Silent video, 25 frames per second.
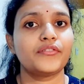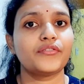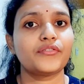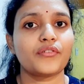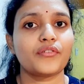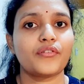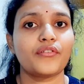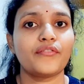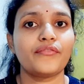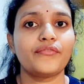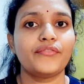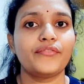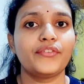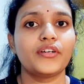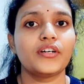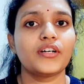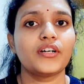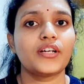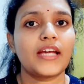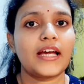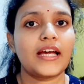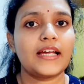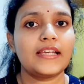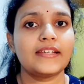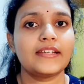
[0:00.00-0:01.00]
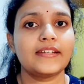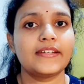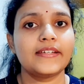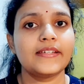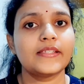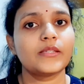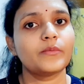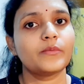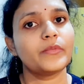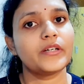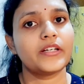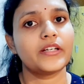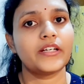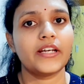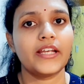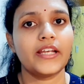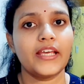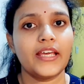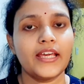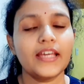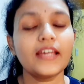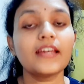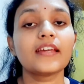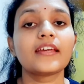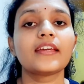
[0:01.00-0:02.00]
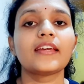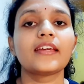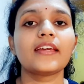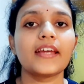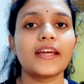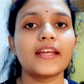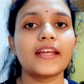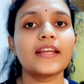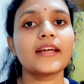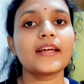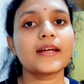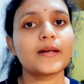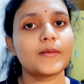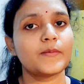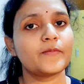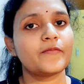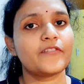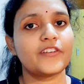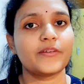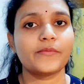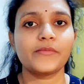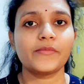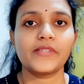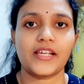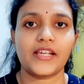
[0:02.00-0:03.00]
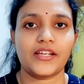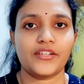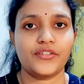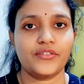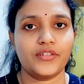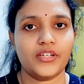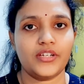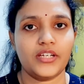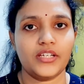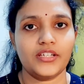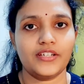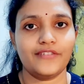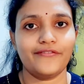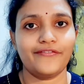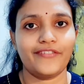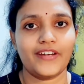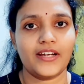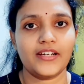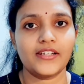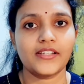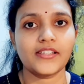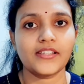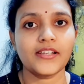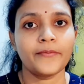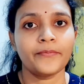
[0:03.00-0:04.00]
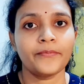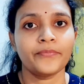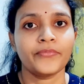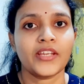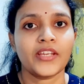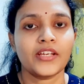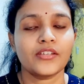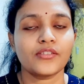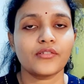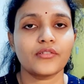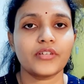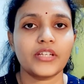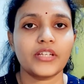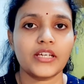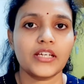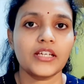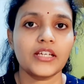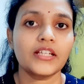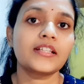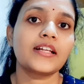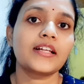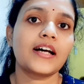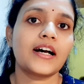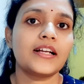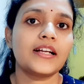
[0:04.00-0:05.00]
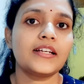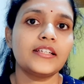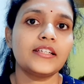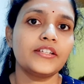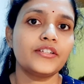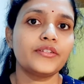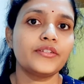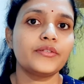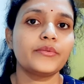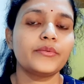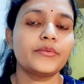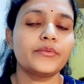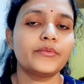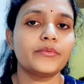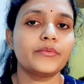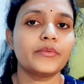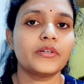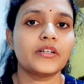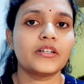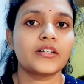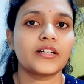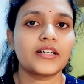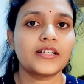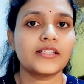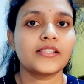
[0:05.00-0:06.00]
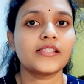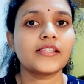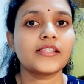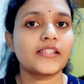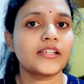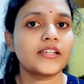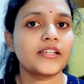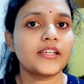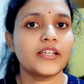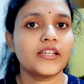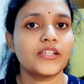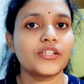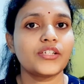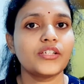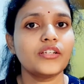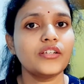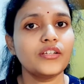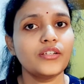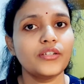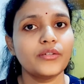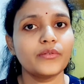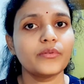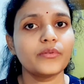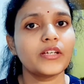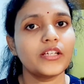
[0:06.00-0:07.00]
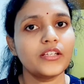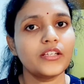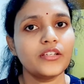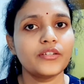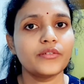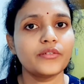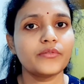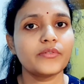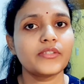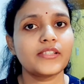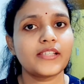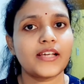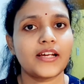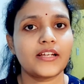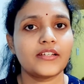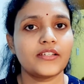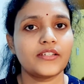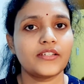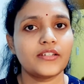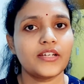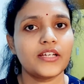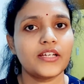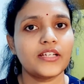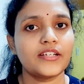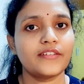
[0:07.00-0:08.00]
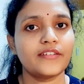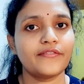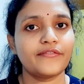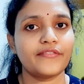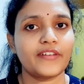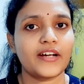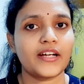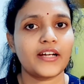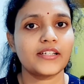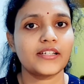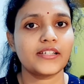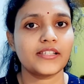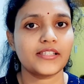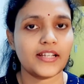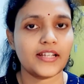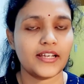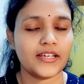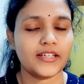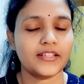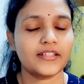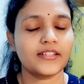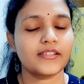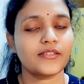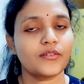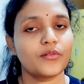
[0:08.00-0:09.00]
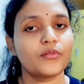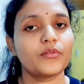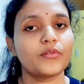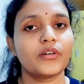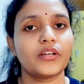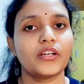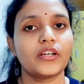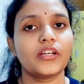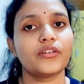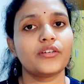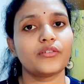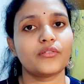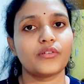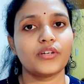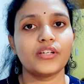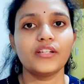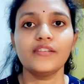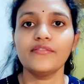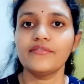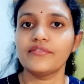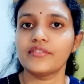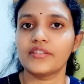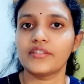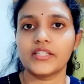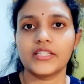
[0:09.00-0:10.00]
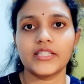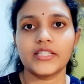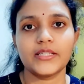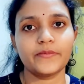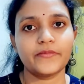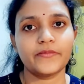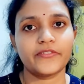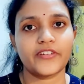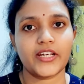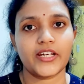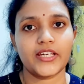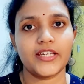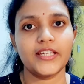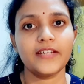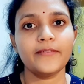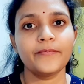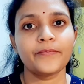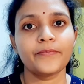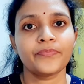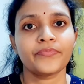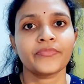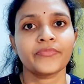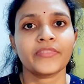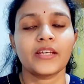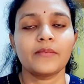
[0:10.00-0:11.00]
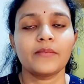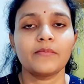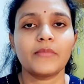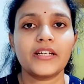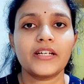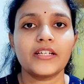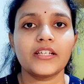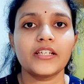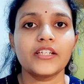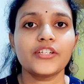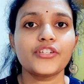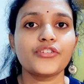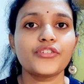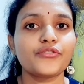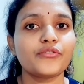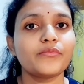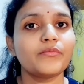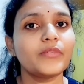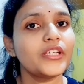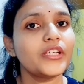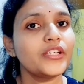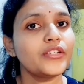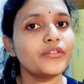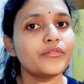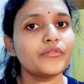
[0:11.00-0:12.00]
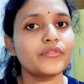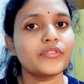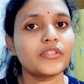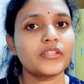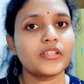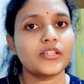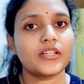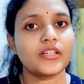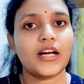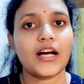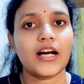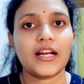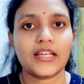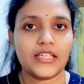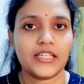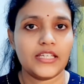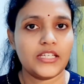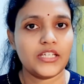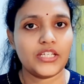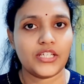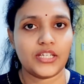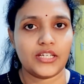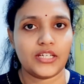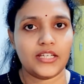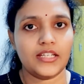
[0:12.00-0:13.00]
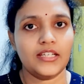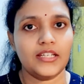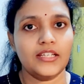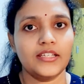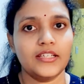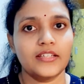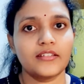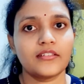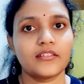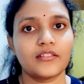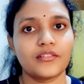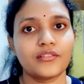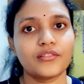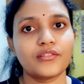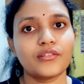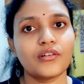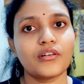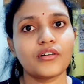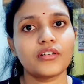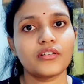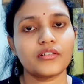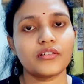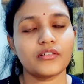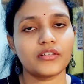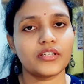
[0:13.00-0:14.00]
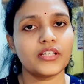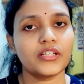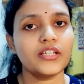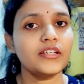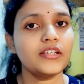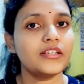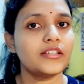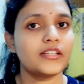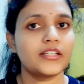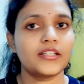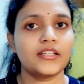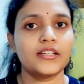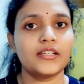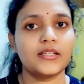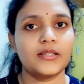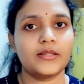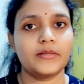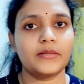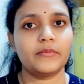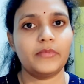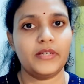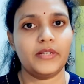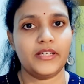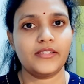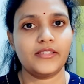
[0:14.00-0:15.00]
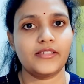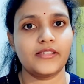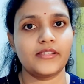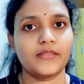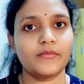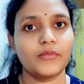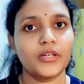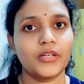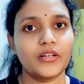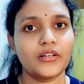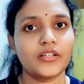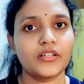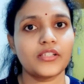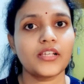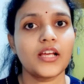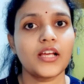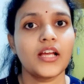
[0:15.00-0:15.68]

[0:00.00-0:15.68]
of your calories per day can come from saturated fats. So taking that into consideration, you can use saturated fats like this coconut oil for deep frying, but it should be used occasionally, not on a regular basis, because